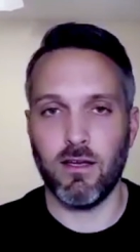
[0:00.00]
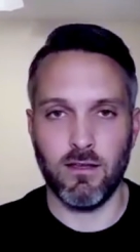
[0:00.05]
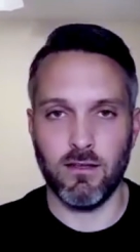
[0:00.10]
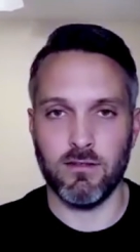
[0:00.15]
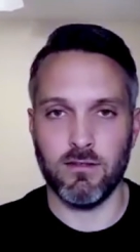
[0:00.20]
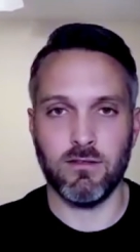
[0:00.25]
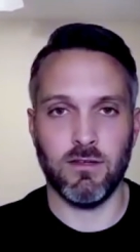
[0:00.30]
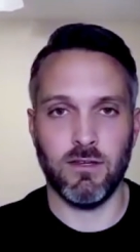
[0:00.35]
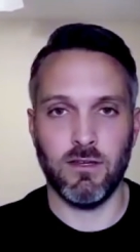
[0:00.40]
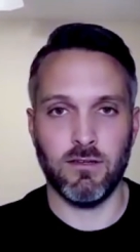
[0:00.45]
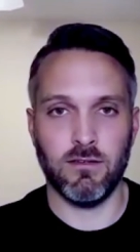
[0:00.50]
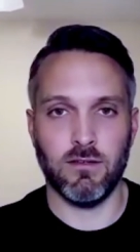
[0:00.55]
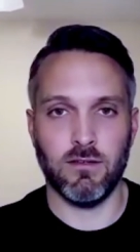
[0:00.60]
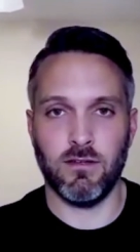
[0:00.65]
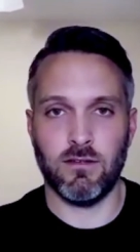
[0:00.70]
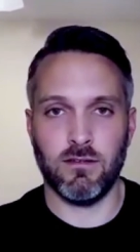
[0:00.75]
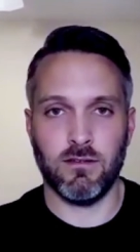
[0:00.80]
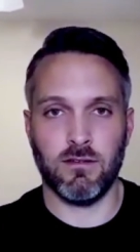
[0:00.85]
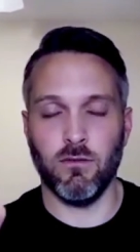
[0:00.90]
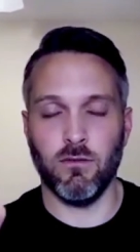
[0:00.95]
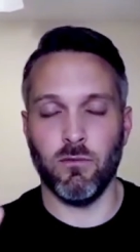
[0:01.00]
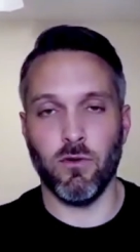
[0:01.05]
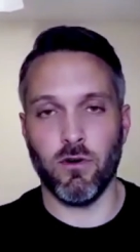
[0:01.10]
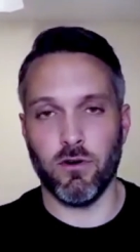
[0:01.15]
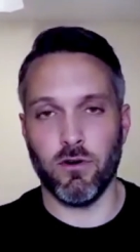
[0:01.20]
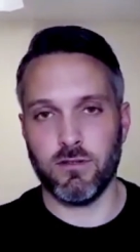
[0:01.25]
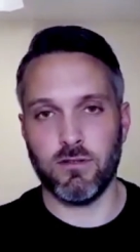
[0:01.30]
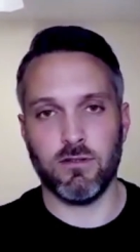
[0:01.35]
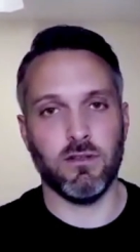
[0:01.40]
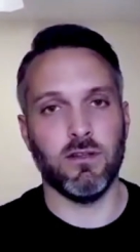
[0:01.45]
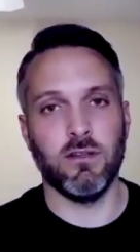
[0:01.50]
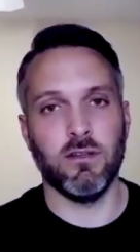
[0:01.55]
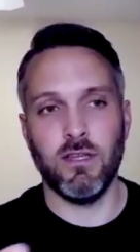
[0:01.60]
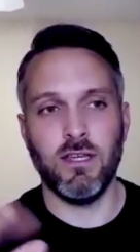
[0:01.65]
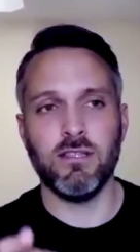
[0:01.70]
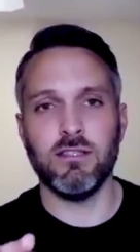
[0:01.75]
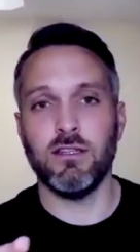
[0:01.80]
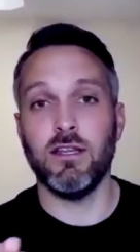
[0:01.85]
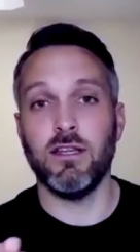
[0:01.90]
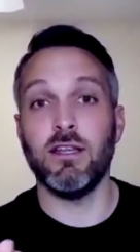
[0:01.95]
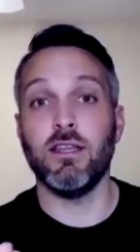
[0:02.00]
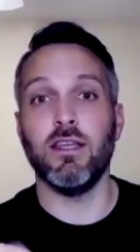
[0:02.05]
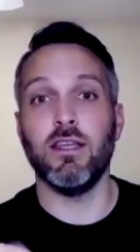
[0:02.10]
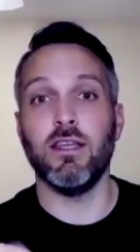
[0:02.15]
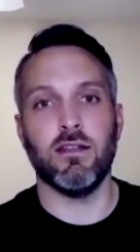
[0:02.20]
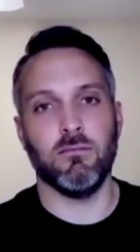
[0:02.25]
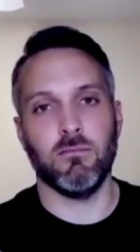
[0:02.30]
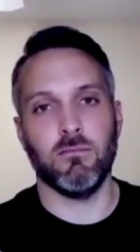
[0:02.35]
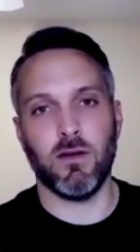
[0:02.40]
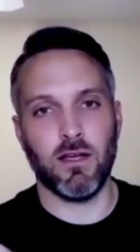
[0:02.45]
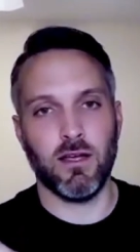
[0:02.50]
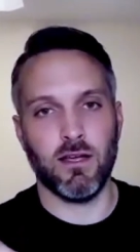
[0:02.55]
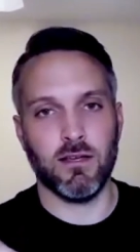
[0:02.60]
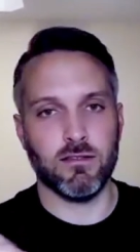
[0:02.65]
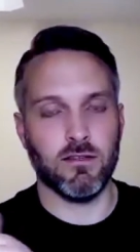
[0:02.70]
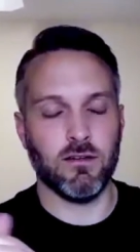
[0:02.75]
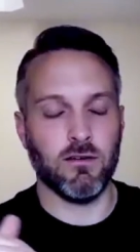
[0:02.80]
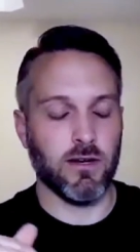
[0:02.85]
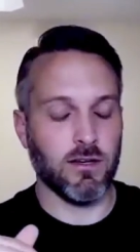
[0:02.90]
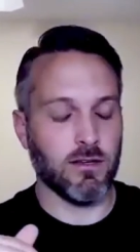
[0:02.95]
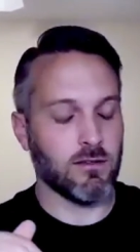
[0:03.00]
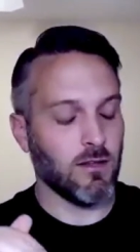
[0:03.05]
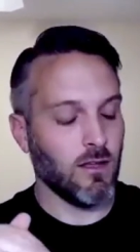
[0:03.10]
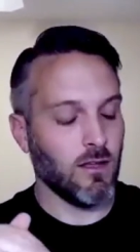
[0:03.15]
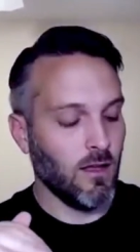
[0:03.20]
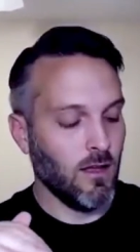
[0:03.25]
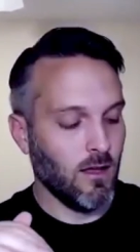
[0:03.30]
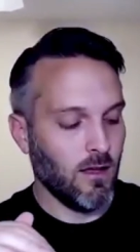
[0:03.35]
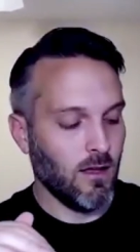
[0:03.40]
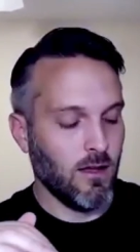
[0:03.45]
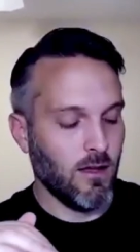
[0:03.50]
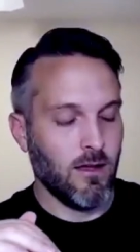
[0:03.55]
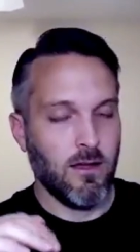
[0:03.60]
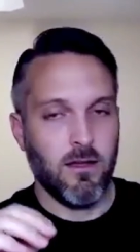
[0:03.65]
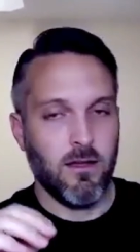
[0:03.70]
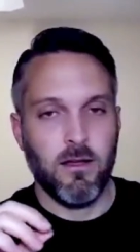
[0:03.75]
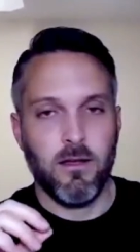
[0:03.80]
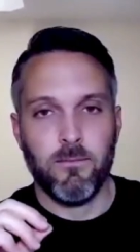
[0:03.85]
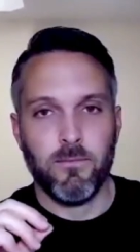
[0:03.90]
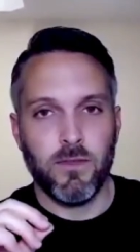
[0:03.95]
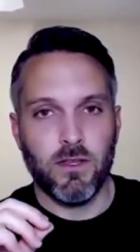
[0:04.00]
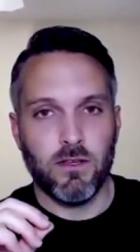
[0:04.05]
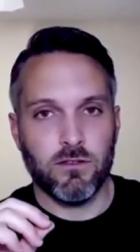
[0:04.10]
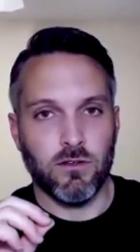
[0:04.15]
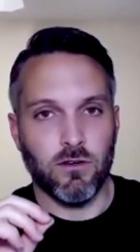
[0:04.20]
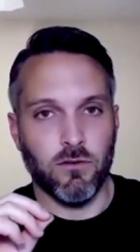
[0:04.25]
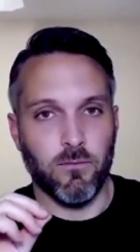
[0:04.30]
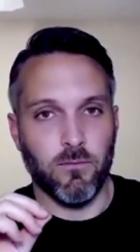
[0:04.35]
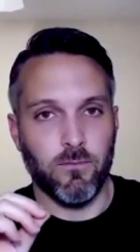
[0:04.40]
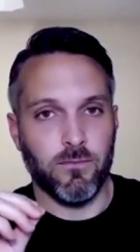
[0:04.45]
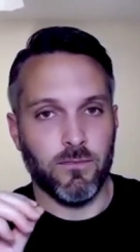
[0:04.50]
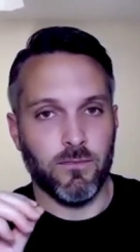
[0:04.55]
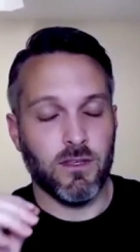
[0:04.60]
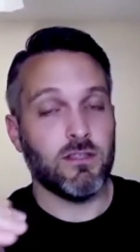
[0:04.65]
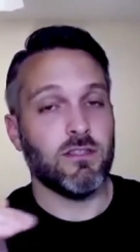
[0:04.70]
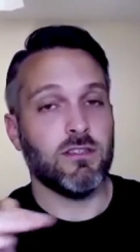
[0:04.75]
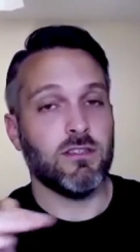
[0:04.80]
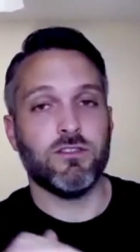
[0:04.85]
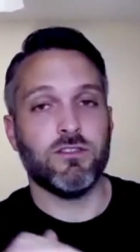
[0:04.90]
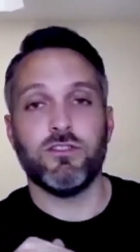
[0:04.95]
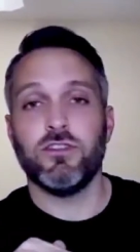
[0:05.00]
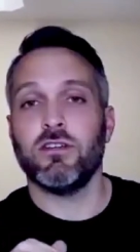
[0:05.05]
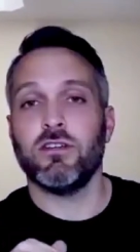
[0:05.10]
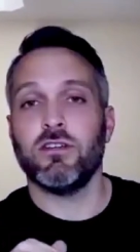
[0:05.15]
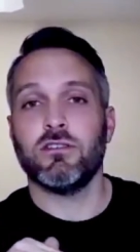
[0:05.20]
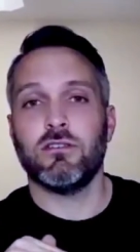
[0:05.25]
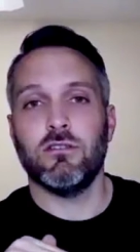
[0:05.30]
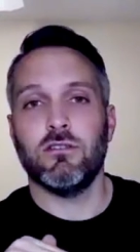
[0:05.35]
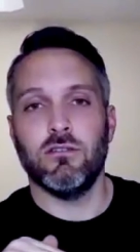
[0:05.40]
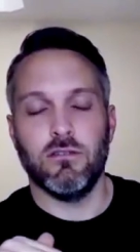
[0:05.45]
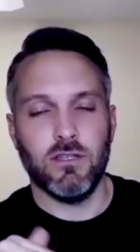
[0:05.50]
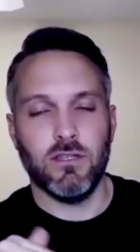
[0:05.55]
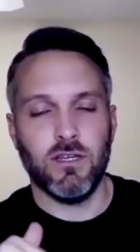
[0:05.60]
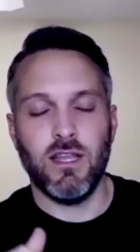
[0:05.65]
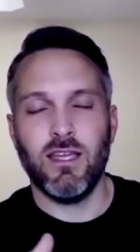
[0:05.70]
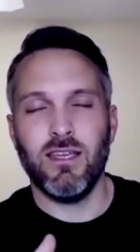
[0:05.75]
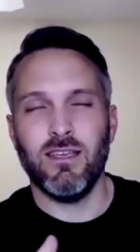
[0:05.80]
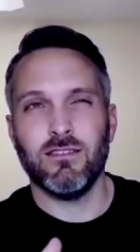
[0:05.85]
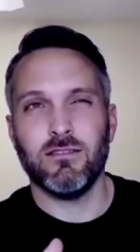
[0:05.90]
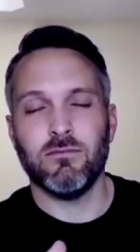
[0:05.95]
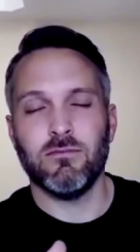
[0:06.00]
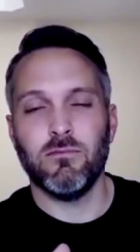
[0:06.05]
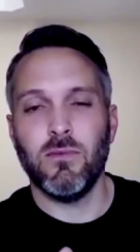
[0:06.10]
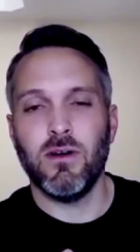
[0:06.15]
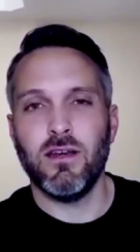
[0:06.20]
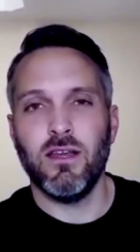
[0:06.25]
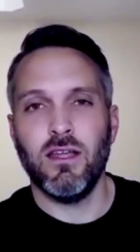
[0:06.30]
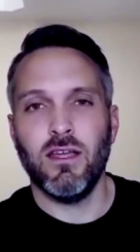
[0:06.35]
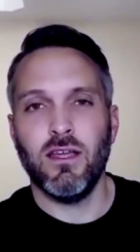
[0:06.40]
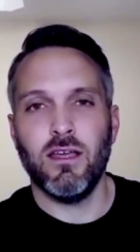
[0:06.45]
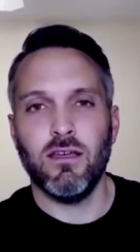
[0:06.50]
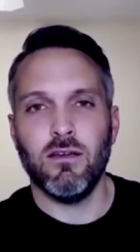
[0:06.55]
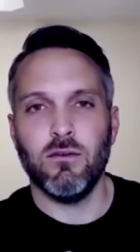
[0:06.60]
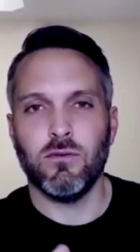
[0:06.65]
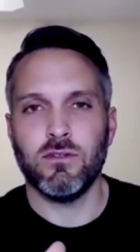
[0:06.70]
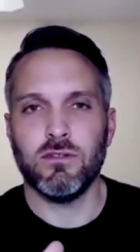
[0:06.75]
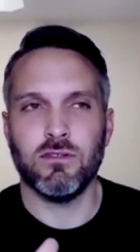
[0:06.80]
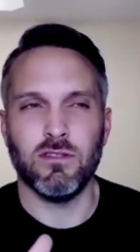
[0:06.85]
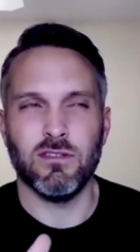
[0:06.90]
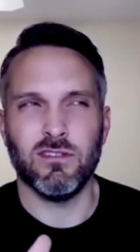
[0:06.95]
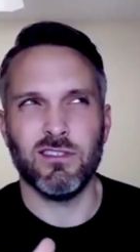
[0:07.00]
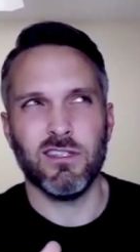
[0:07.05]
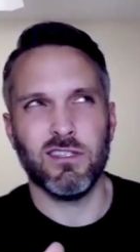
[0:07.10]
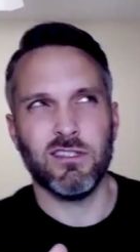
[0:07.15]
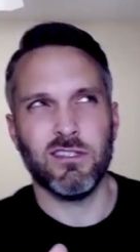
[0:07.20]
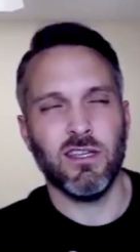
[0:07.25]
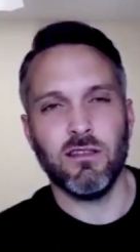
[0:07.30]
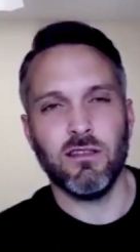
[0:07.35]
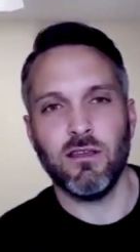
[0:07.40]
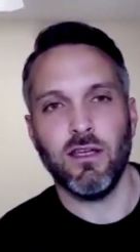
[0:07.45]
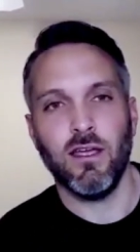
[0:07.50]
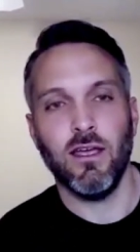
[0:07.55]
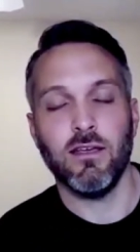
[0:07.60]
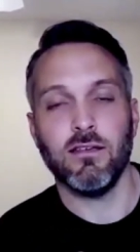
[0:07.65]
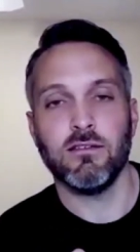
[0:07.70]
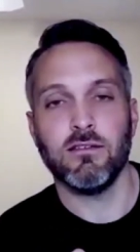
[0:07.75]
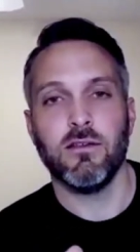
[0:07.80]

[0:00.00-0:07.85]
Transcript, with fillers: it, he's it's the worst, and he's an idiot, and my guy's the greatest. So this is just today is Monday. What's the 16th? I guess.